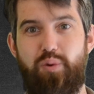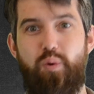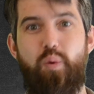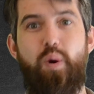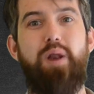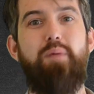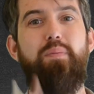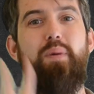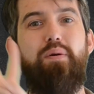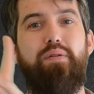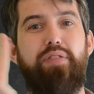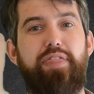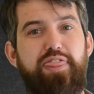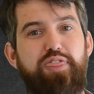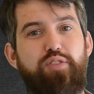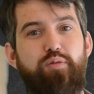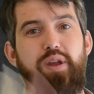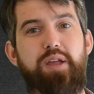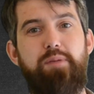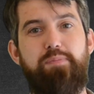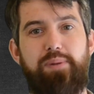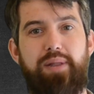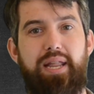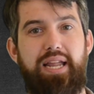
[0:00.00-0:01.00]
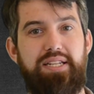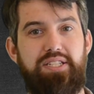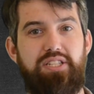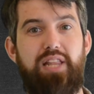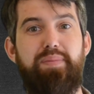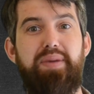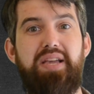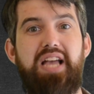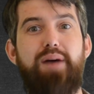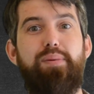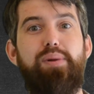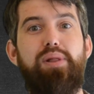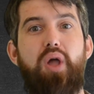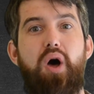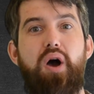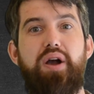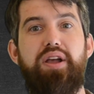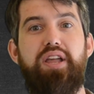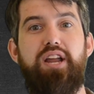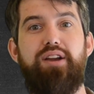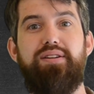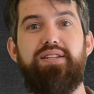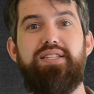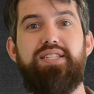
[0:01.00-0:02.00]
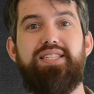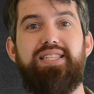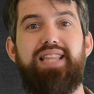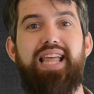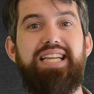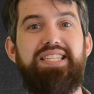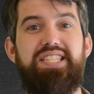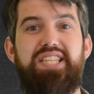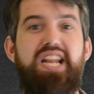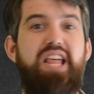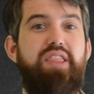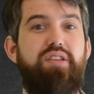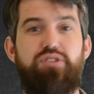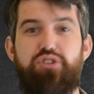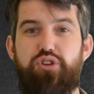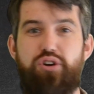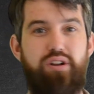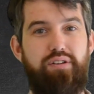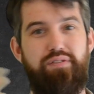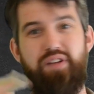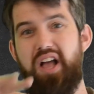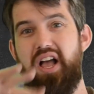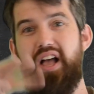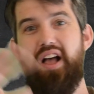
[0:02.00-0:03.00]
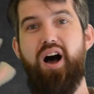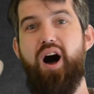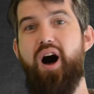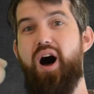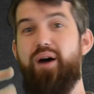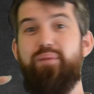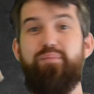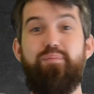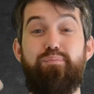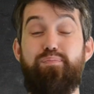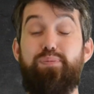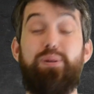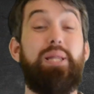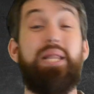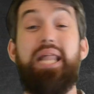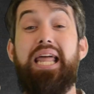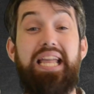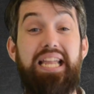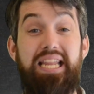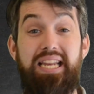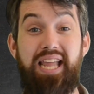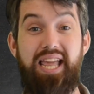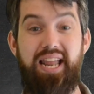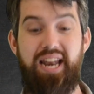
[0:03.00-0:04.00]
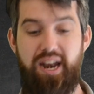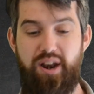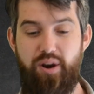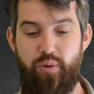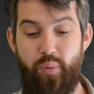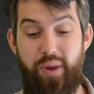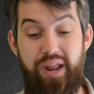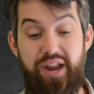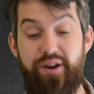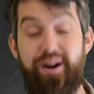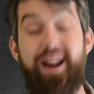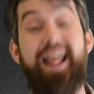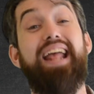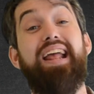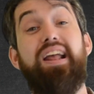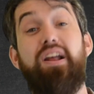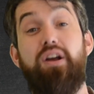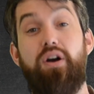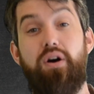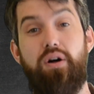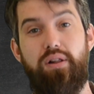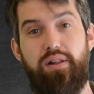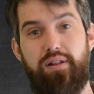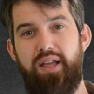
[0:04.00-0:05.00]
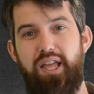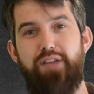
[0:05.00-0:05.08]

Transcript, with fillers: But what about three planes? Let me come along here and slice another sort of plane in at a weird angle.